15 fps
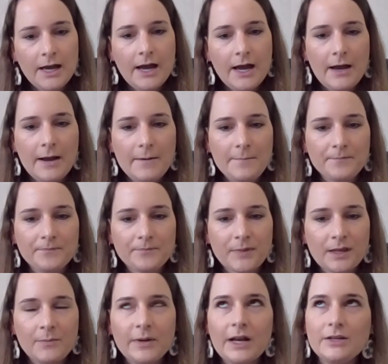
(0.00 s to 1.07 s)

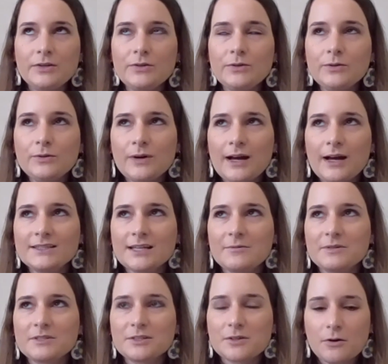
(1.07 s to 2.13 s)
But I knew as I
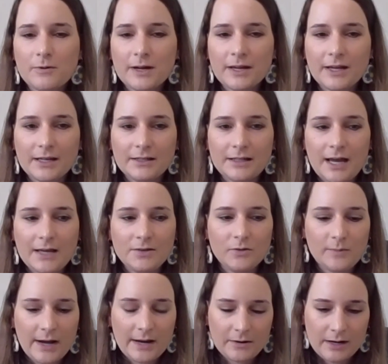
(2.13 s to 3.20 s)
was going, and no
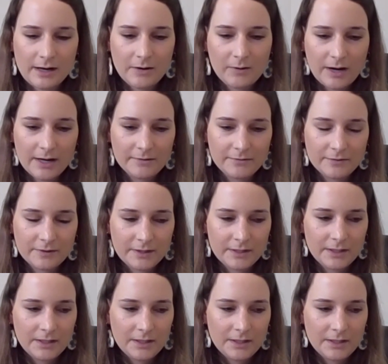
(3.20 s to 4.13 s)
matter how kind of